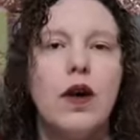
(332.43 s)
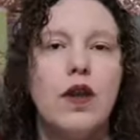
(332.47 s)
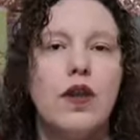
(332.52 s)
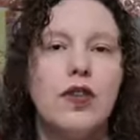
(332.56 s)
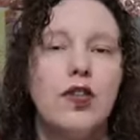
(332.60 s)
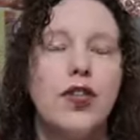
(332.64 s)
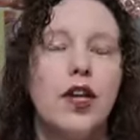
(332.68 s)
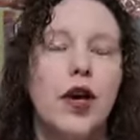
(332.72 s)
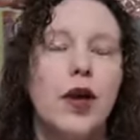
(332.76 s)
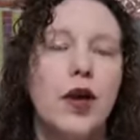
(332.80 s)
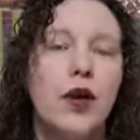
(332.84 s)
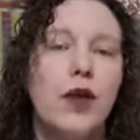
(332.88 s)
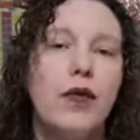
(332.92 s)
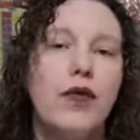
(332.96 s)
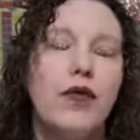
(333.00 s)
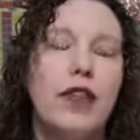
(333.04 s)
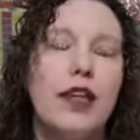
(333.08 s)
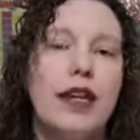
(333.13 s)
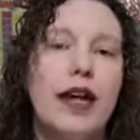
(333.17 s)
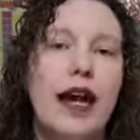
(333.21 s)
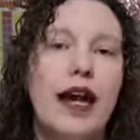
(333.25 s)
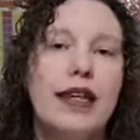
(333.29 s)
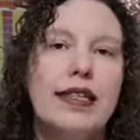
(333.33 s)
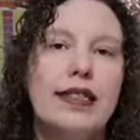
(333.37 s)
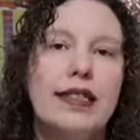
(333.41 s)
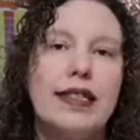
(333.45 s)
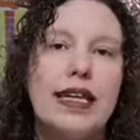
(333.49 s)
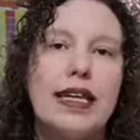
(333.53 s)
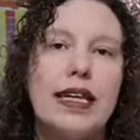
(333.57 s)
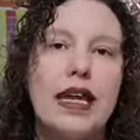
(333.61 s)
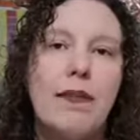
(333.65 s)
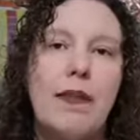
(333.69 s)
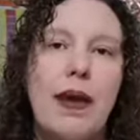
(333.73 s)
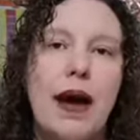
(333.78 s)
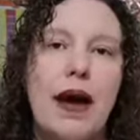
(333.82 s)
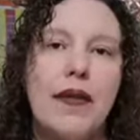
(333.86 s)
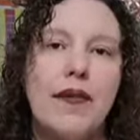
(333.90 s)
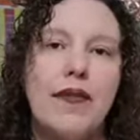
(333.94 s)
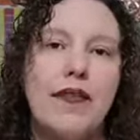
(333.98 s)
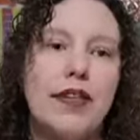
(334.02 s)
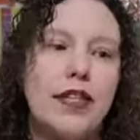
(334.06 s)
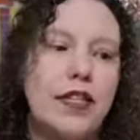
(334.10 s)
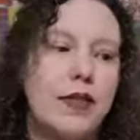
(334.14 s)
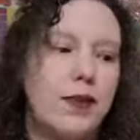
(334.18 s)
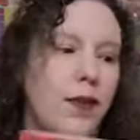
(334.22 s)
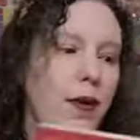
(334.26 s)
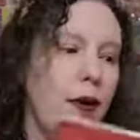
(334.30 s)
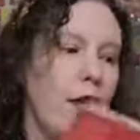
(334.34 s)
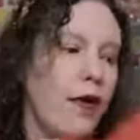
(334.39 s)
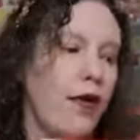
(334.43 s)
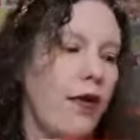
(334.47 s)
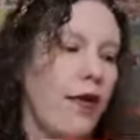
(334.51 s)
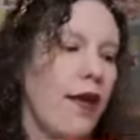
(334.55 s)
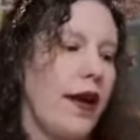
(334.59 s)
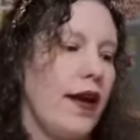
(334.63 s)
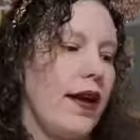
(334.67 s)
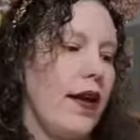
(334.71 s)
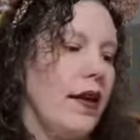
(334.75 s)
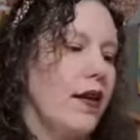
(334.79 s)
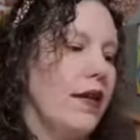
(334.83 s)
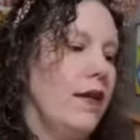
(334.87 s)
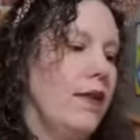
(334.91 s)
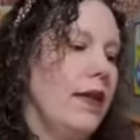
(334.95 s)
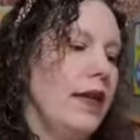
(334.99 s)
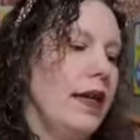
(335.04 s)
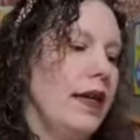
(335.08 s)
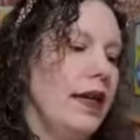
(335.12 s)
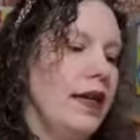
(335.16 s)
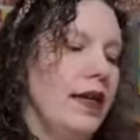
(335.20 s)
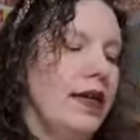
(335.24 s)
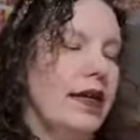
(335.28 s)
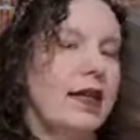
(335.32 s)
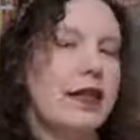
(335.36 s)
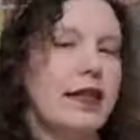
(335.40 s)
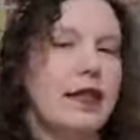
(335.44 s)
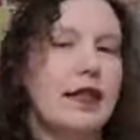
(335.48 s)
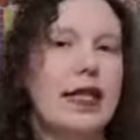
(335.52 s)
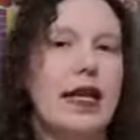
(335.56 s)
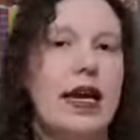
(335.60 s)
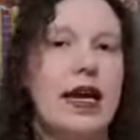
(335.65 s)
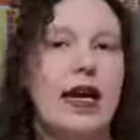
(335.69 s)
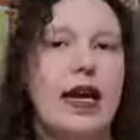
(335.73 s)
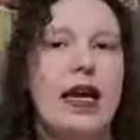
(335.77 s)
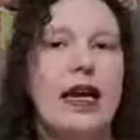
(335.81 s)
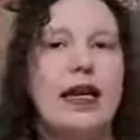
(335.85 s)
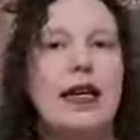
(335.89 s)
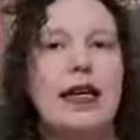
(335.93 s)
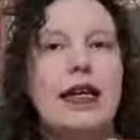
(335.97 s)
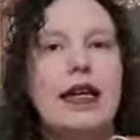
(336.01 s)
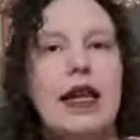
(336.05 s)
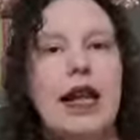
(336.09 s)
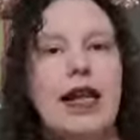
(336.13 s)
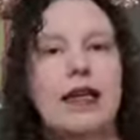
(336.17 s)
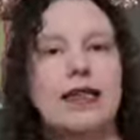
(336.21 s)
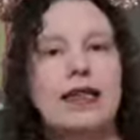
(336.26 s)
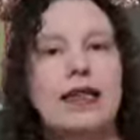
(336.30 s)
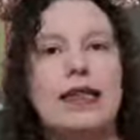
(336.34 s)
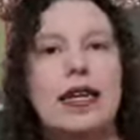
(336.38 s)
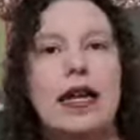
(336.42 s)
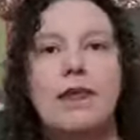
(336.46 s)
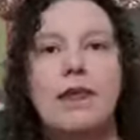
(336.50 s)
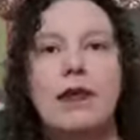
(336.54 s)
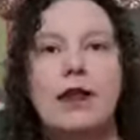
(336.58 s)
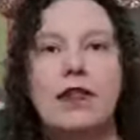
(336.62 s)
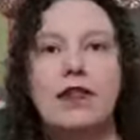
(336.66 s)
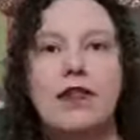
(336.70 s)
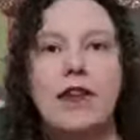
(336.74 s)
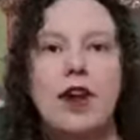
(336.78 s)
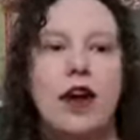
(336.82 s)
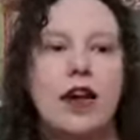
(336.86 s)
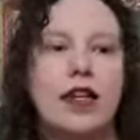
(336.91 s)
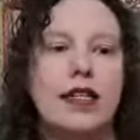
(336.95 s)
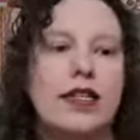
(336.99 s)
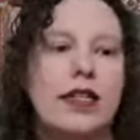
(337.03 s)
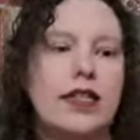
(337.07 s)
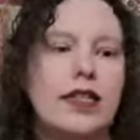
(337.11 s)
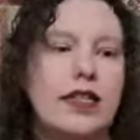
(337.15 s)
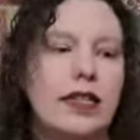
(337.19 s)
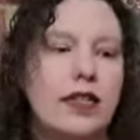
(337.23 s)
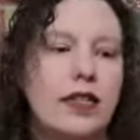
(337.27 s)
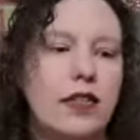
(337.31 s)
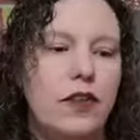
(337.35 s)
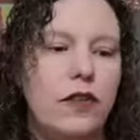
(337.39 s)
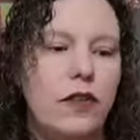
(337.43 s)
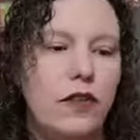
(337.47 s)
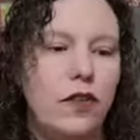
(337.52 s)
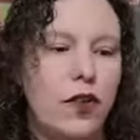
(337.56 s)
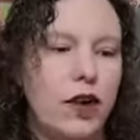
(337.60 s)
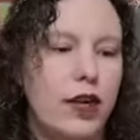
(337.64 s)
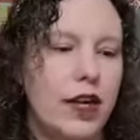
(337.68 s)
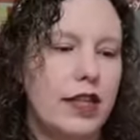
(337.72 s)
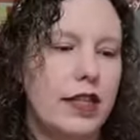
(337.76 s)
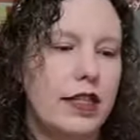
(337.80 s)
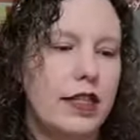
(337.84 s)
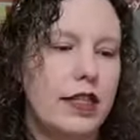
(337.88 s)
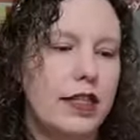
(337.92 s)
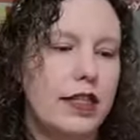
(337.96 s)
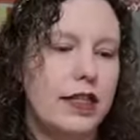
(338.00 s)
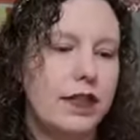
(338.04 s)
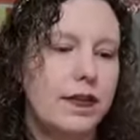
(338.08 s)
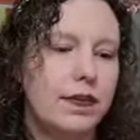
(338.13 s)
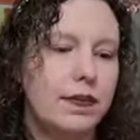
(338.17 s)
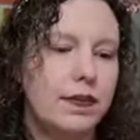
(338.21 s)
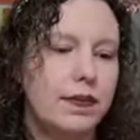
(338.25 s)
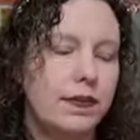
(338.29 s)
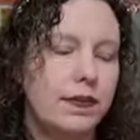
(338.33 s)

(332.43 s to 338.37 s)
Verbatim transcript: So the nice thing about this program is that it has a table of contents in the front